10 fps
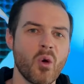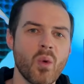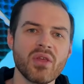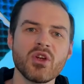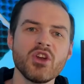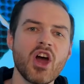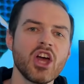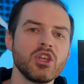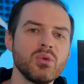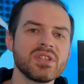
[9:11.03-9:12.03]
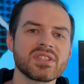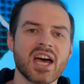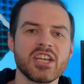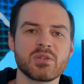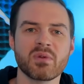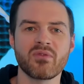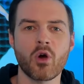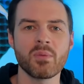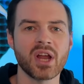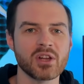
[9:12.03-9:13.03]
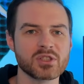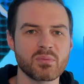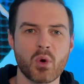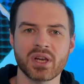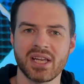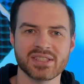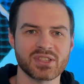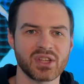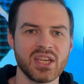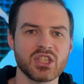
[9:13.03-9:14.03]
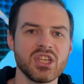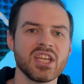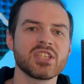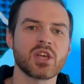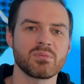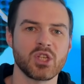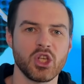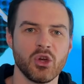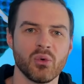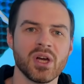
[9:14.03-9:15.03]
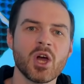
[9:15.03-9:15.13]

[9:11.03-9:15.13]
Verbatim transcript: Whether or not you decide to perform an unsupported installation is up to you,